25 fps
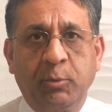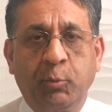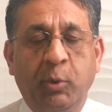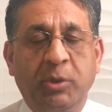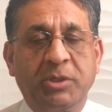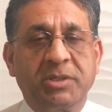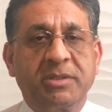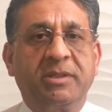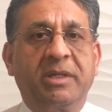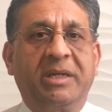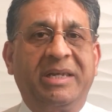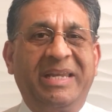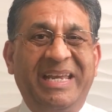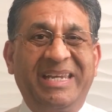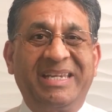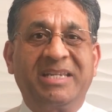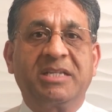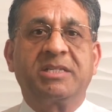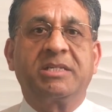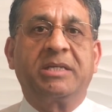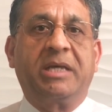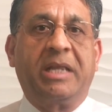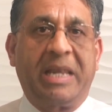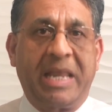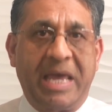which the
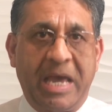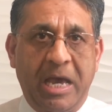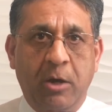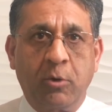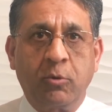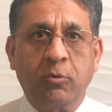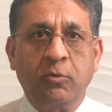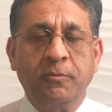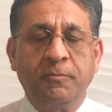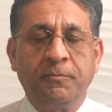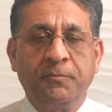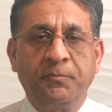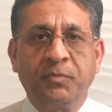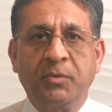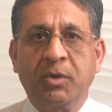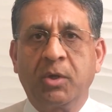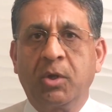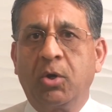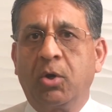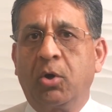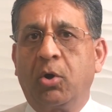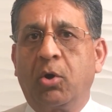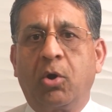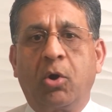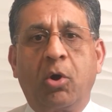lenders allow,
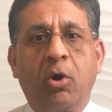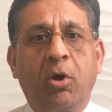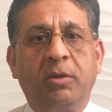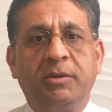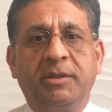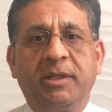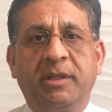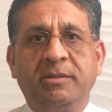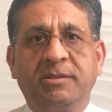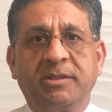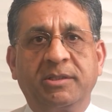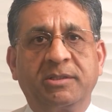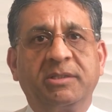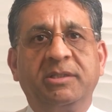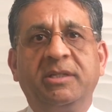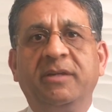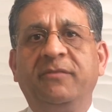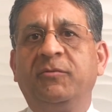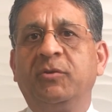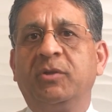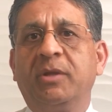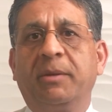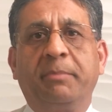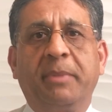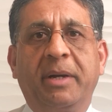or they'll just
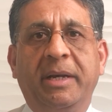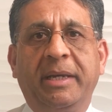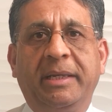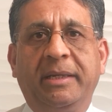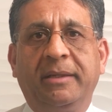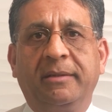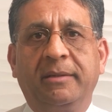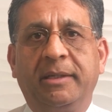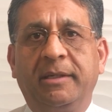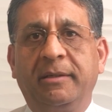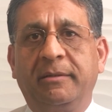give you the money.